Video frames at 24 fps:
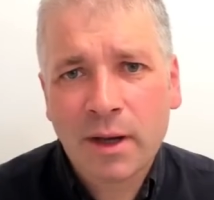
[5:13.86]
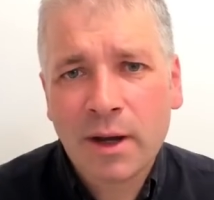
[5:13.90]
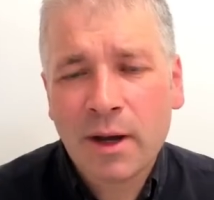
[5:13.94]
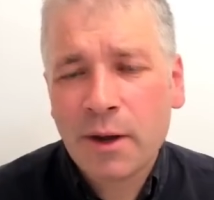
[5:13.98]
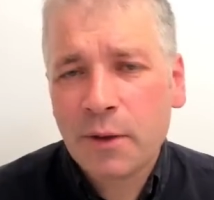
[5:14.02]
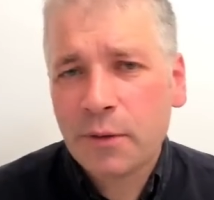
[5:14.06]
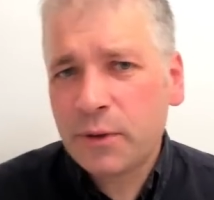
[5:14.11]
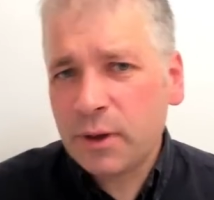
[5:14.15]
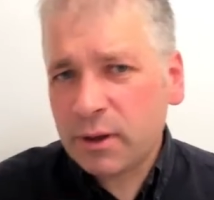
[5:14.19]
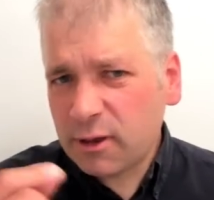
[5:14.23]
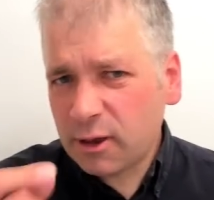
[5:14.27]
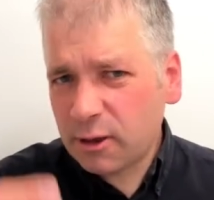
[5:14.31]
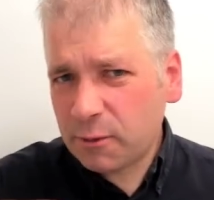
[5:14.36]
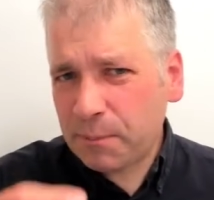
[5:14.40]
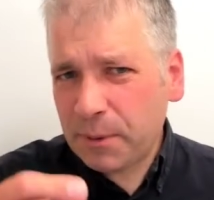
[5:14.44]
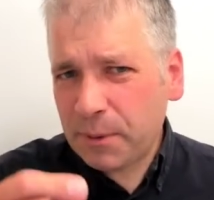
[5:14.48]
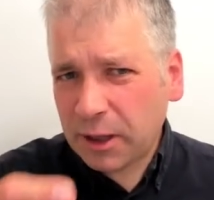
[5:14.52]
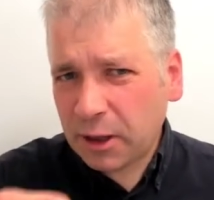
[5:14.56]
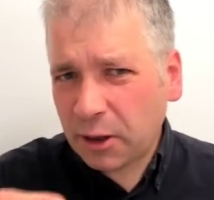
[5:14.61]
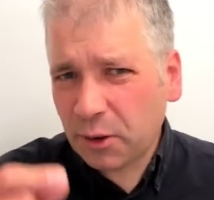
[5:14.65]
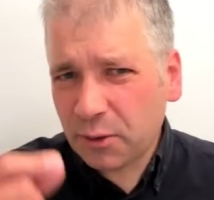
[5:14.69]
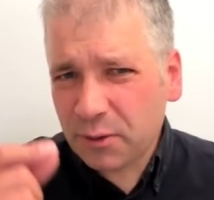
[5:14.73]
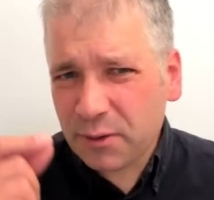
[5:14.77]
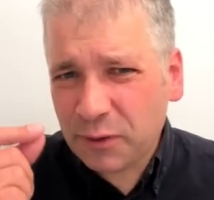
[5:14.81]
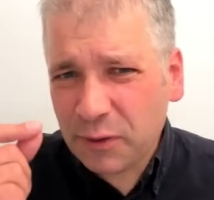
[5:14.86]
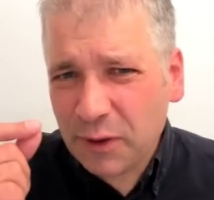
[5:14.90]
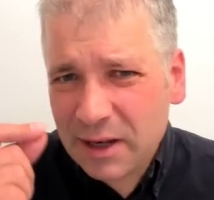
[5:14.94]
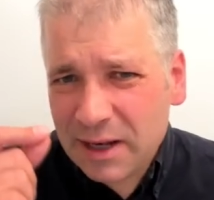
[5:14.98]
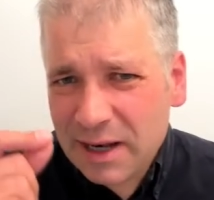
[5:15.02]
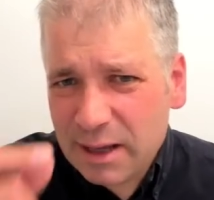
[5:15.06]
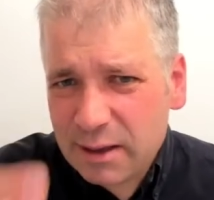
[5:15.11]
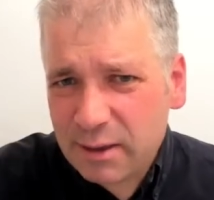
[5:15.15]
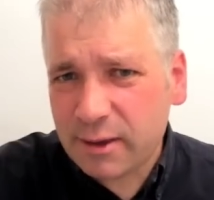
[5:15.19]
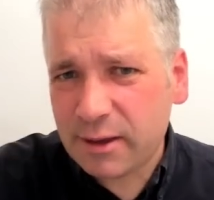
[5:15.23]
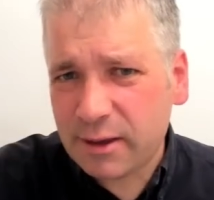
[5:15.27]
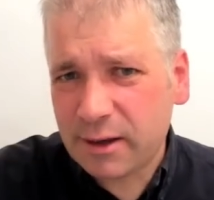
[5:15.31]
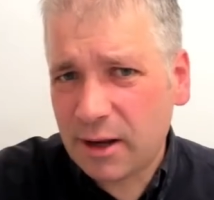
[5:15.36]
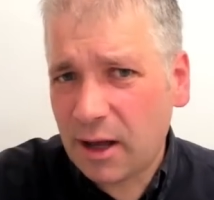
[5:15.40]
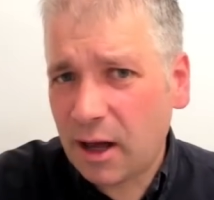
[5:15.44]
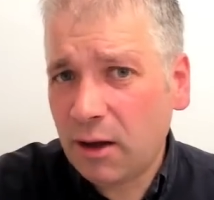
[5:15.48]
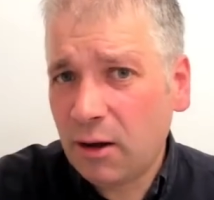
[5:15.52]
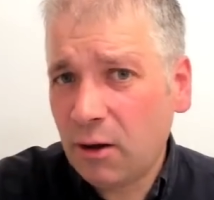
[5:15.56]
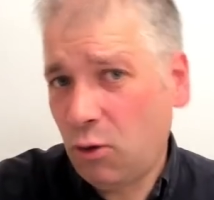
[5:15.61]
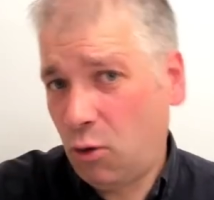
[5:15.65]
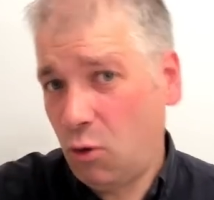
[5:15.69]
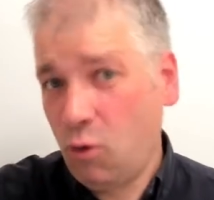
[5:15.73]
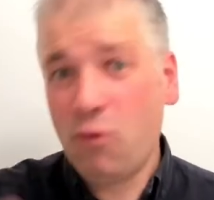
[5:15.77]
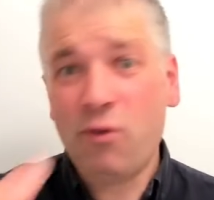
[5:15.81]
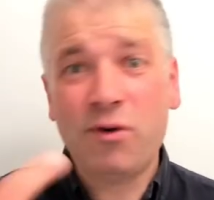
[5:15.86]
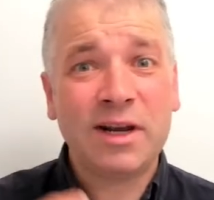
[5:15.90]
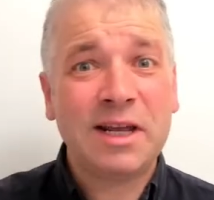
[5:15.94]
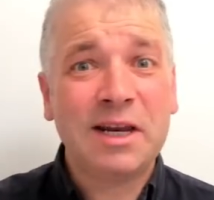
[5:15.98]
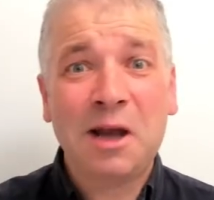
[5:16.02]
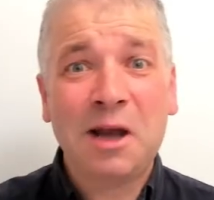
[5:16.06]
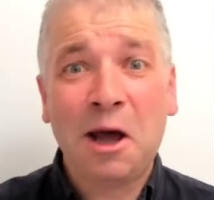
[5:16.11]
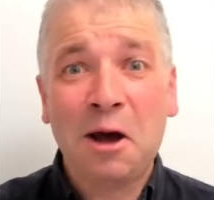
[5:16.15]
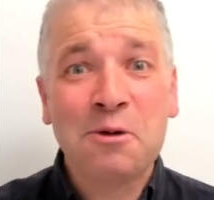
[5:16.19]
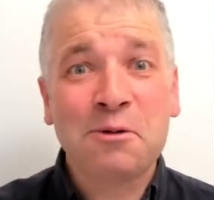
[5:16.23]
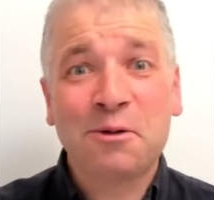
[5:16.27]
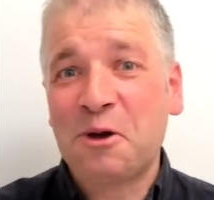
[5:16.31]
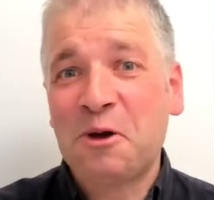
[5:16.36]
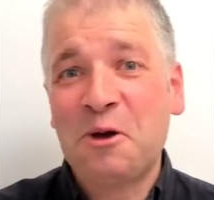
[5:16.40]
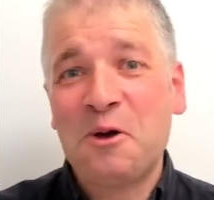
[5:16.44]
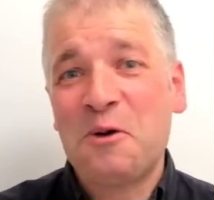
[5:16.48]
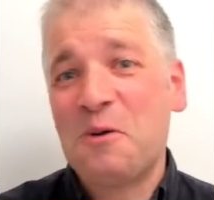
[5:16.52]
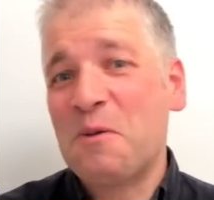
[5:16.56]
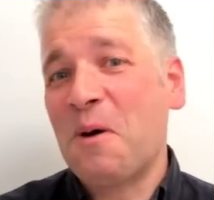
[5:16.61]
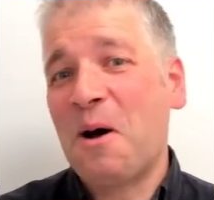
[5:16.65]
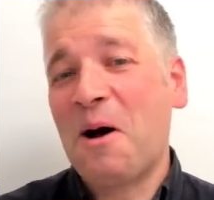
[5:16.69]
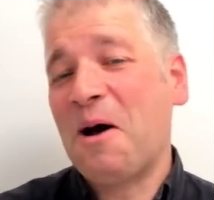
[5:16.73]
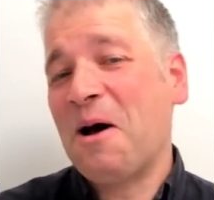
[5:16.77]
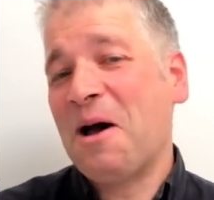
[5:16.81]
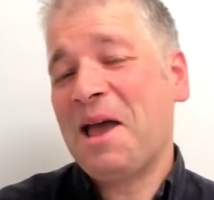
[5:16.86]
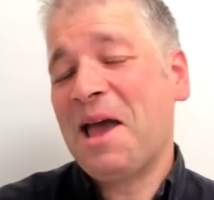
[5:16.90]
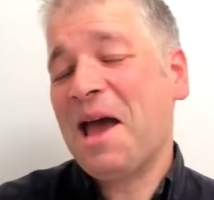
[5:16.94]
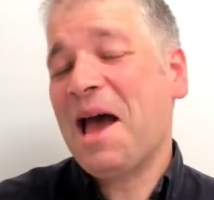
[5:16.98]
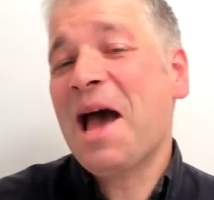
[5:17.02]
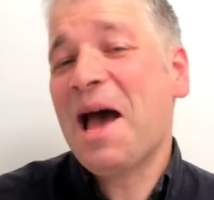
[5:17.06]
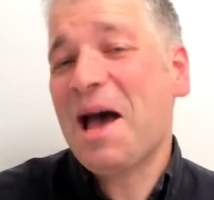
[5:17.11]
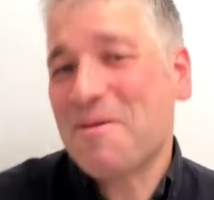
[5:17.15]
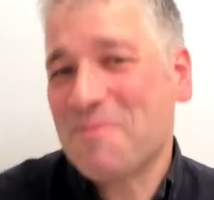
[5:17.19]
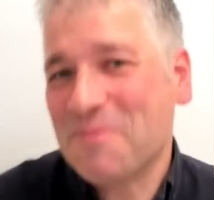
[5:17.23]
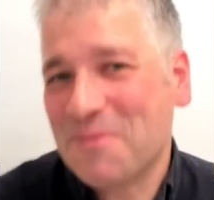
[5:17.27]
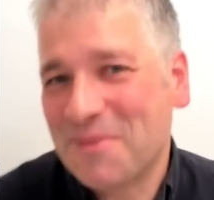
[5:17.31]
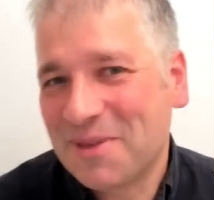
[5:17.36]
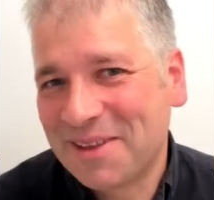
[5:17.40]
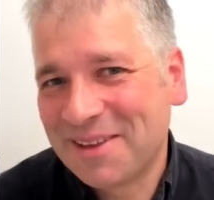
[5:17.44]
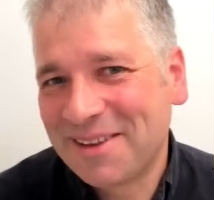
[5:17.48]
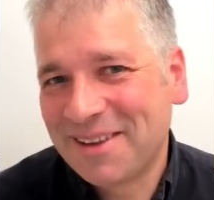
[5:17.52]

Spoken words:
This is because the listener already knows who I am.